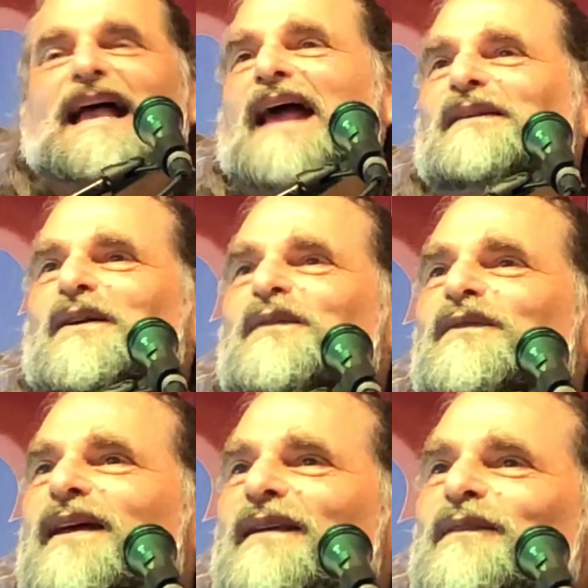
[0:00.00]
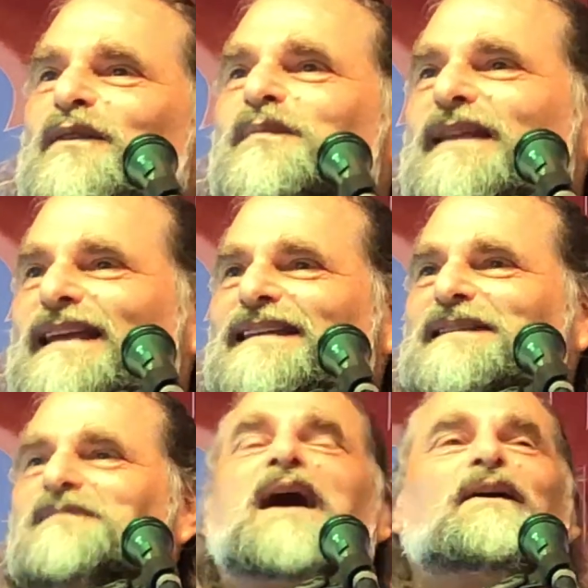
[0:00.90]
I don't know if any of you have been
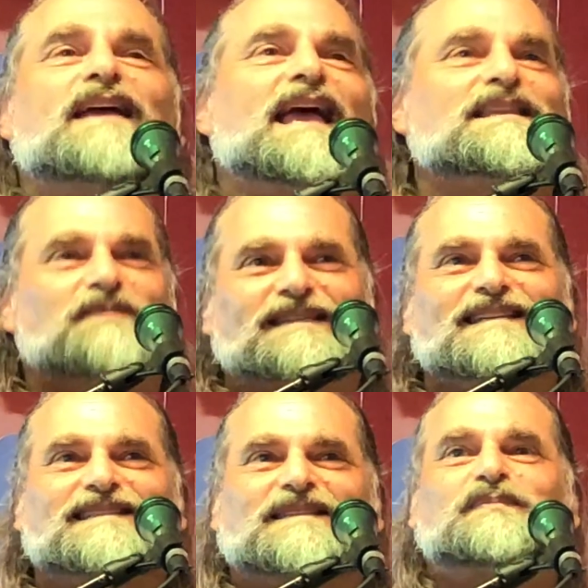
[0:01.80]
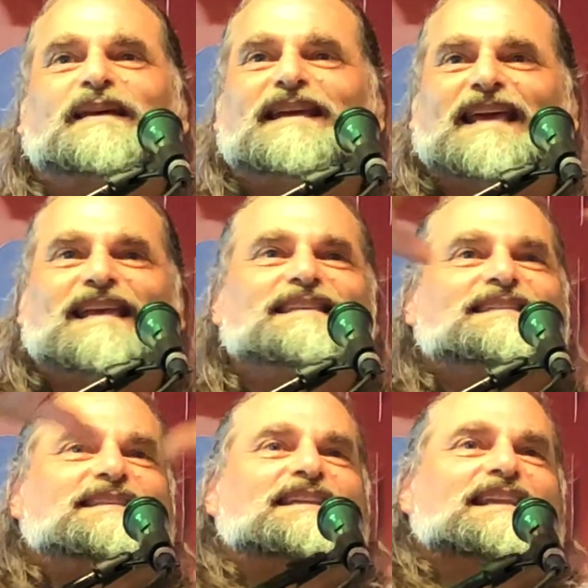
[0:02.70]
into Maui hands, but there's this big
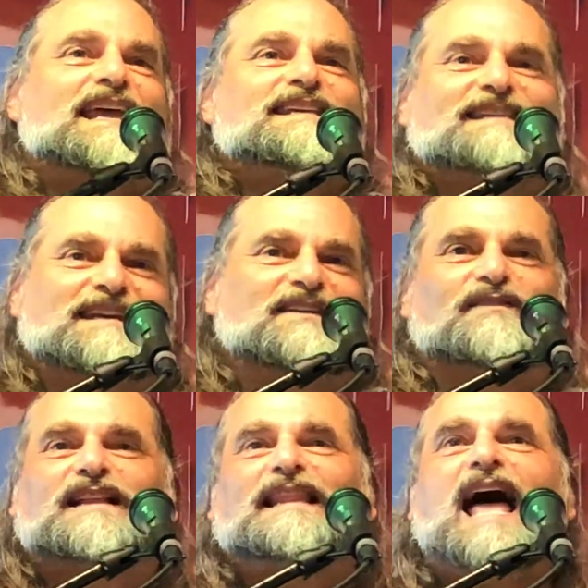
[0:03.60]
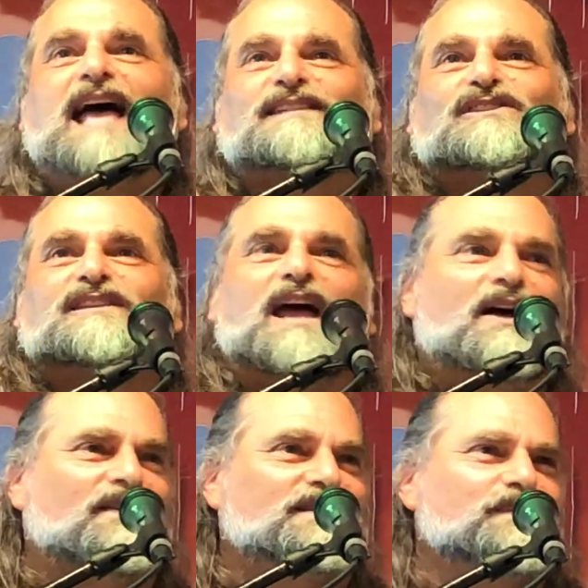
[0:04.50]
installation of glass
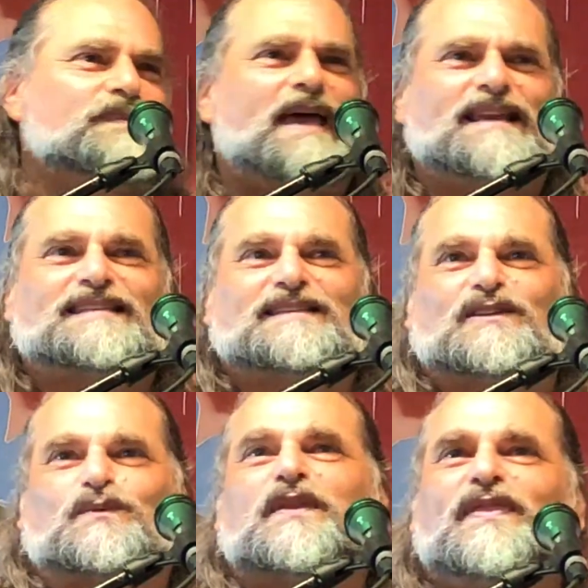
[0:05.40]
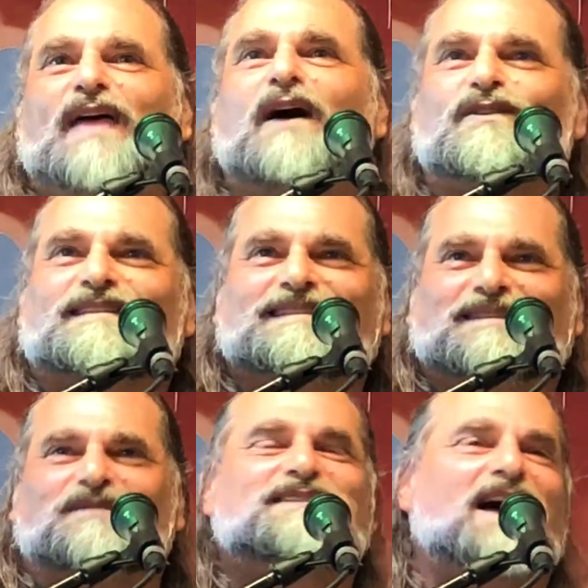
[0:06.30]
shelves and pedestals with thousands of